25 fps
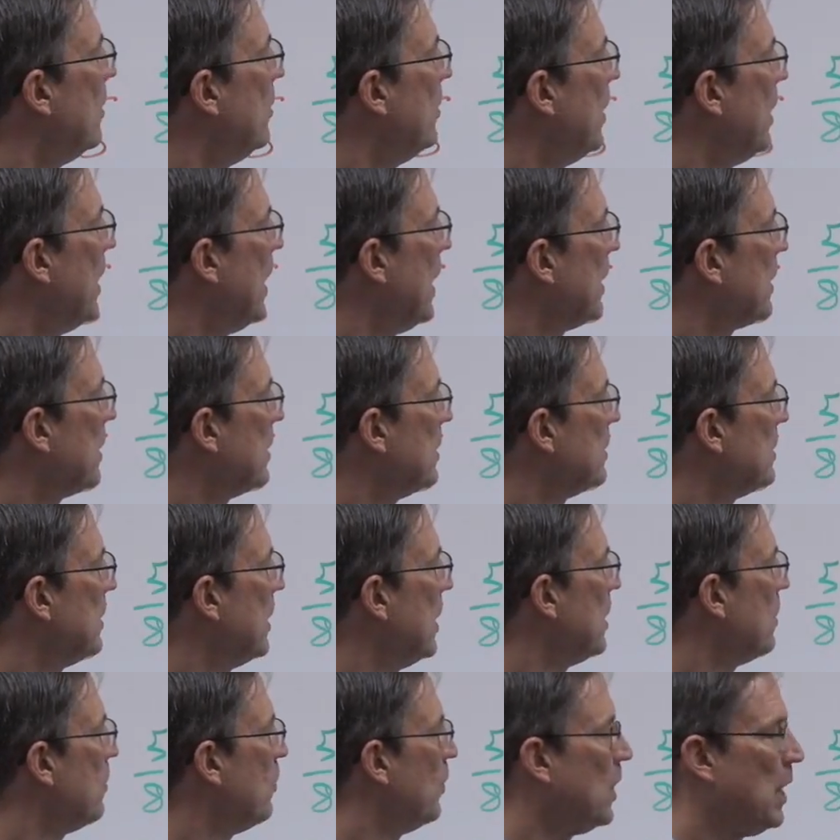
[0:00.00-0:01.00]
then I can
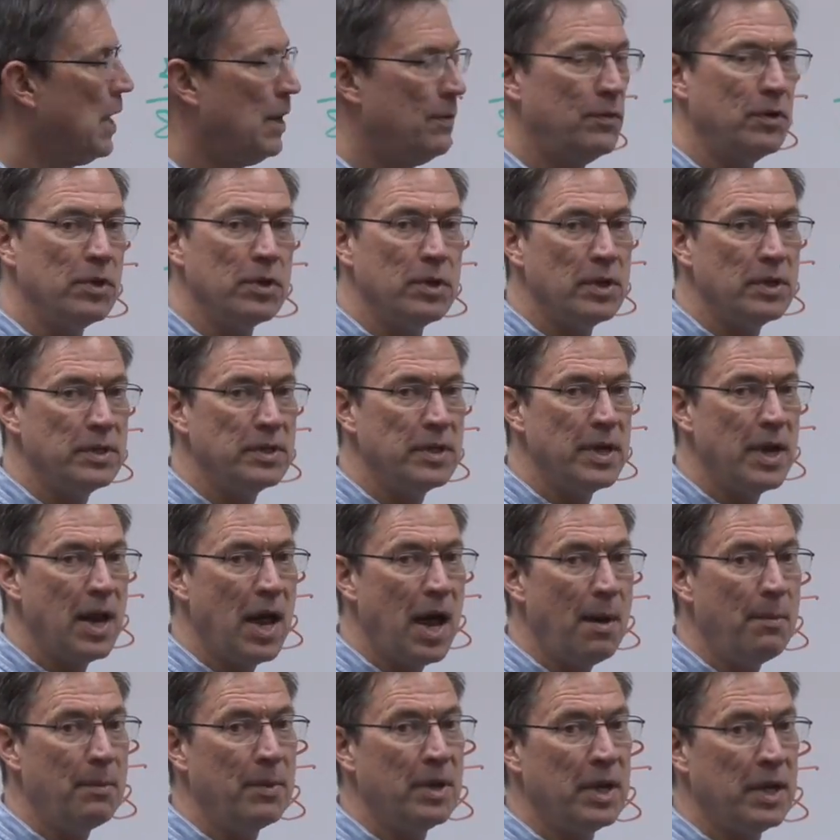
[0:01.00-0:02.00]
take whatever the
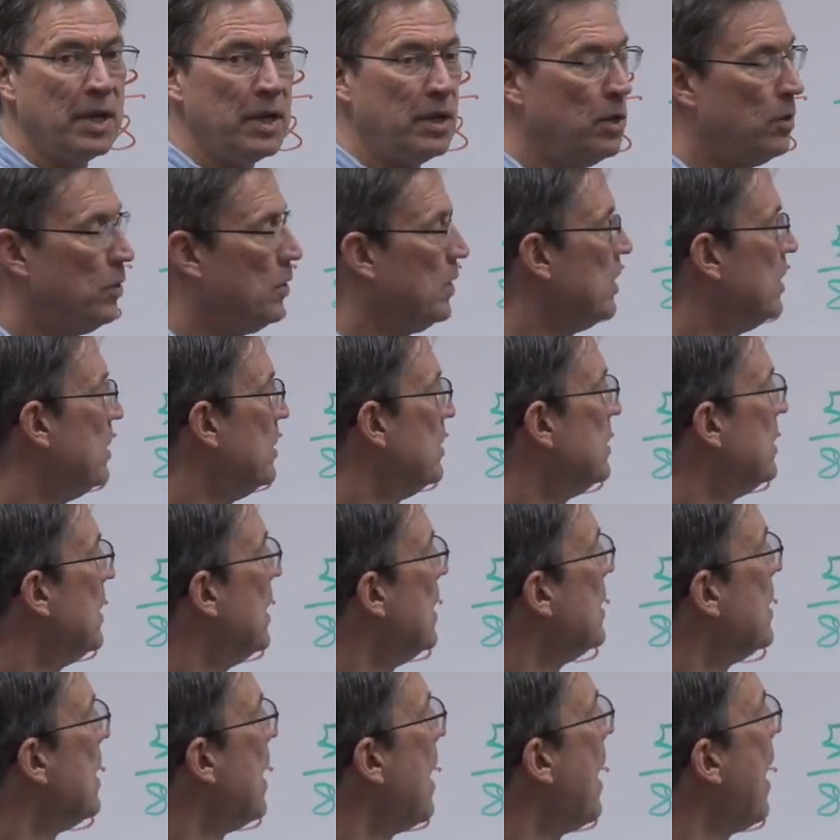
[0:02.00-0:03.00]
denominator is
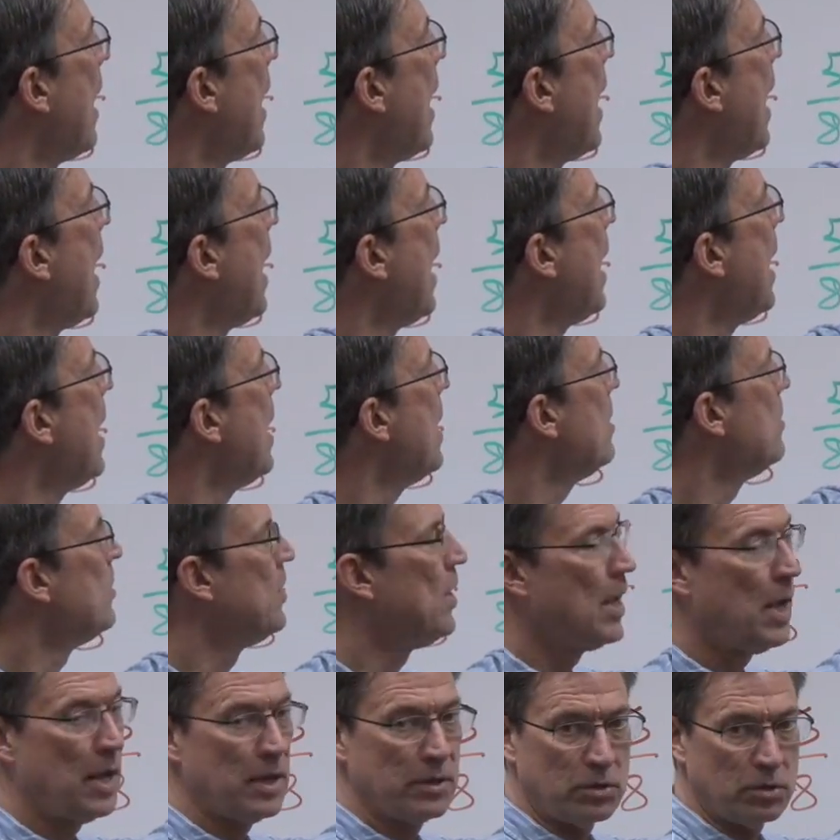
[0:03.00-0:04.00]
and add
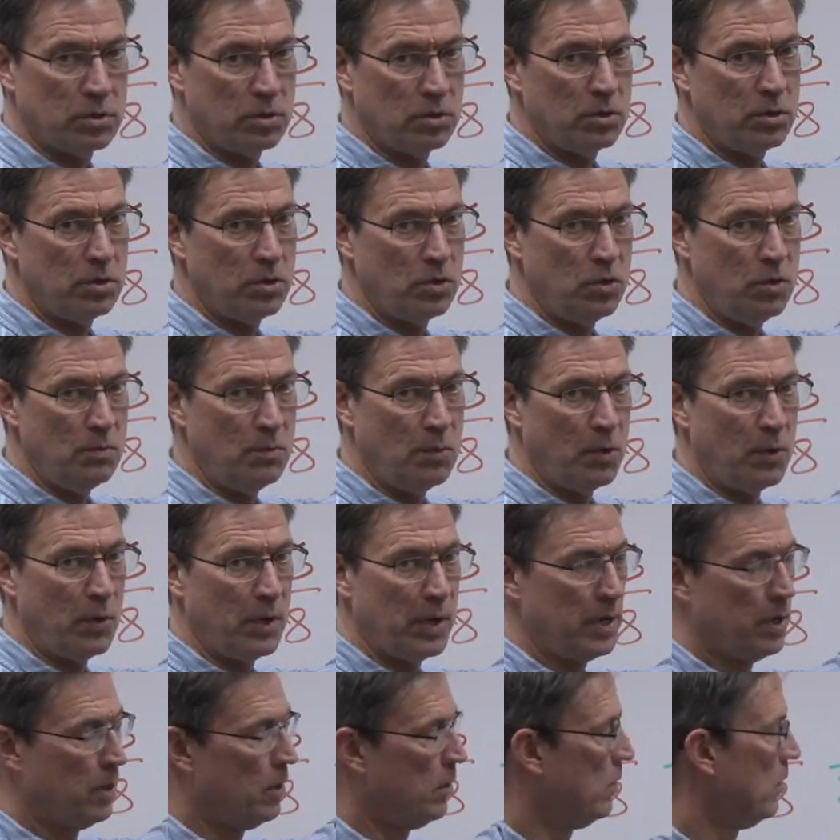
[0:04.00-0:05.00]
that to the
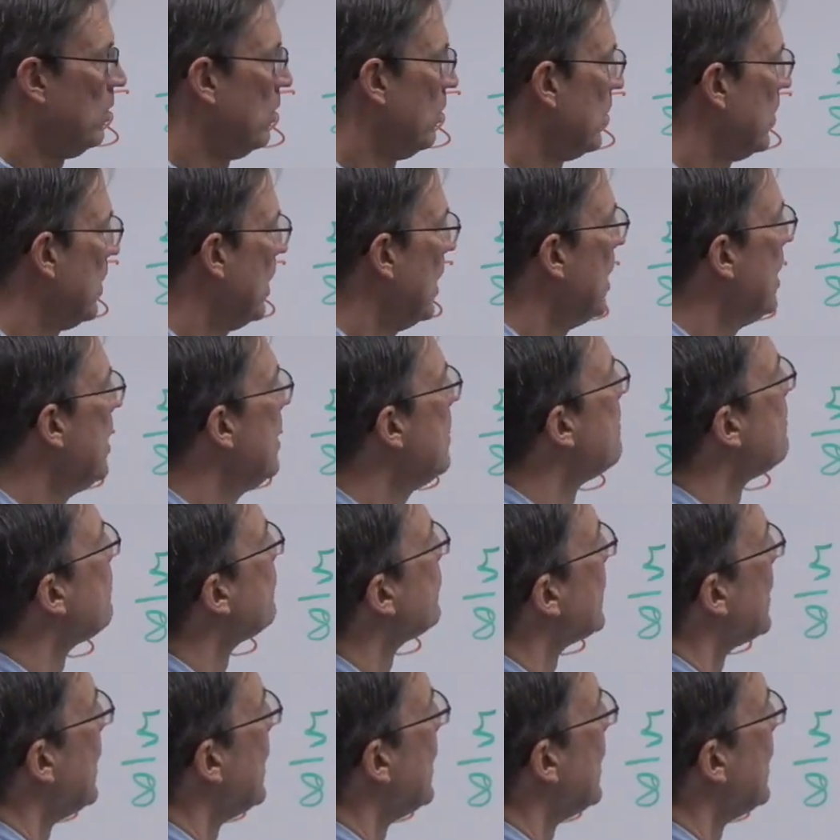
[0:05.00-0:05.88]
numerator, okay?